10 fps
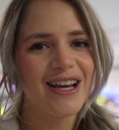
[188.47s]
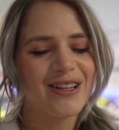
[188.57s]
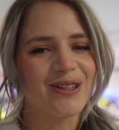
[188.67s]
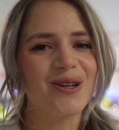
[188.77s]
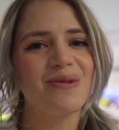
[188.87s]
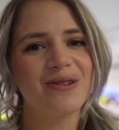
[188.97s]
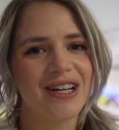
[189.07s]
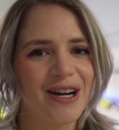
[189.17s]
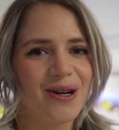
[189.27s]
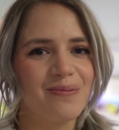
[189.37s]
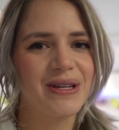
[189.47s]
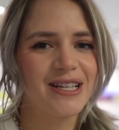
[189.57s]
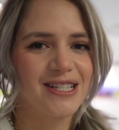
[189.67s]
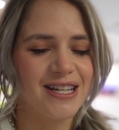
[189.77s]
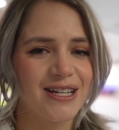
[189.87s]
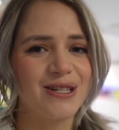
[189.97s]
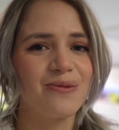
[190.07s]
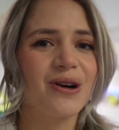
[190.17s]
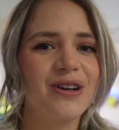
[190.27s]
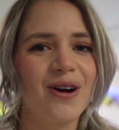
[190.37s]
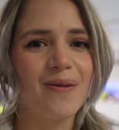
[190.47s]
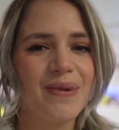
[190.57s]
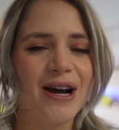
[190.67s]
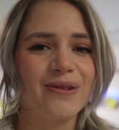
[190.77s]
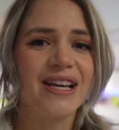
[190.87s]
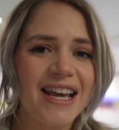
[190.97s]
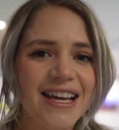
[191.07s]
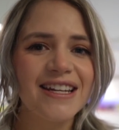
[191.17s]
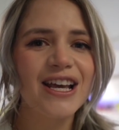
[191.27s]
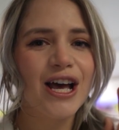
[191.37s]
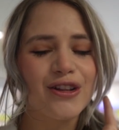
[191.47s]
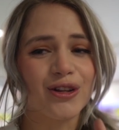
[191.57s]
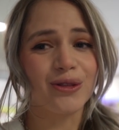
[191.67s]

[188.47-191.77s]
the Kumo Tire PS91 compound in the